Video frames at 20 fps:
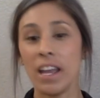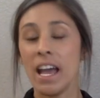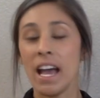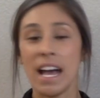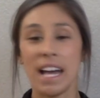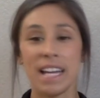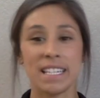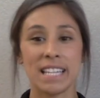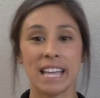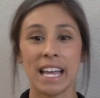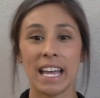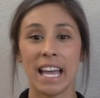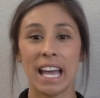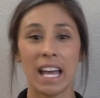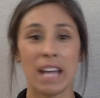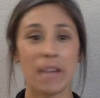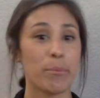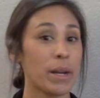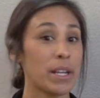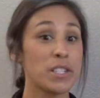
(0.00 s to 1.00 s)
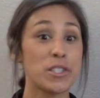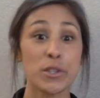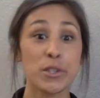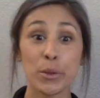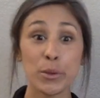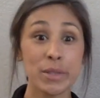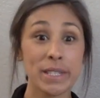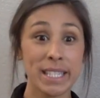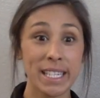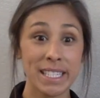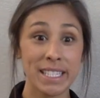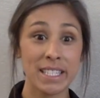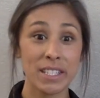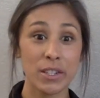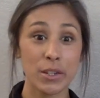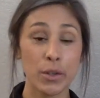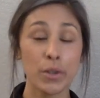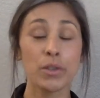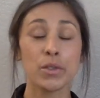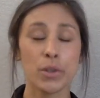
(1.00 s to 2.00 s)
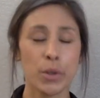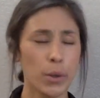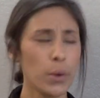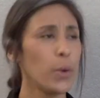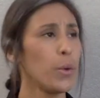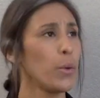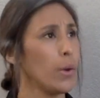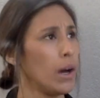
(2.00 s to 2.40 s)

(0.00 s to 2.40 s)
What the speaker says: and I had my two sisters who